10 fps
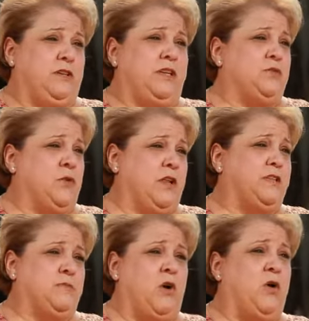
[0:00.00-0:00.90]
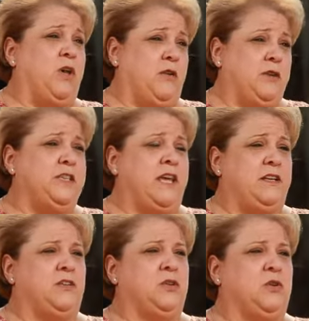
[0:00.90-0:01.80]
as well as Mario has
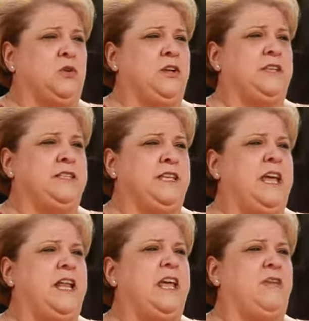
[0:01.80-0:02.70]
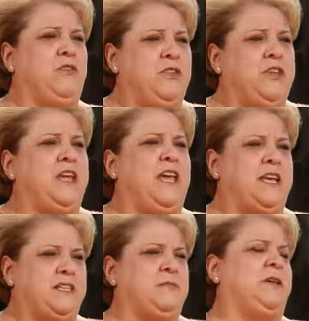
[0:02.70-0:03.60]
had to learn, is that everything
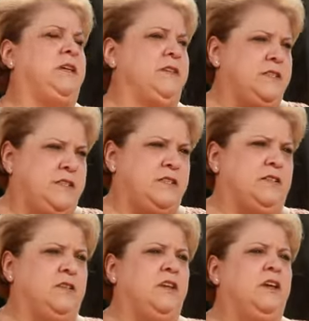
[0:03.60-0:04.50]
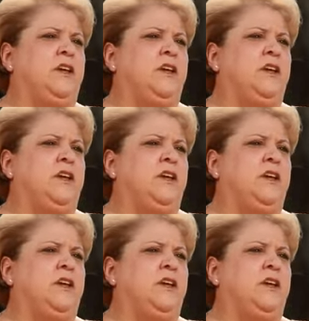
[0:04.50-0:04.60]
has to be consistent.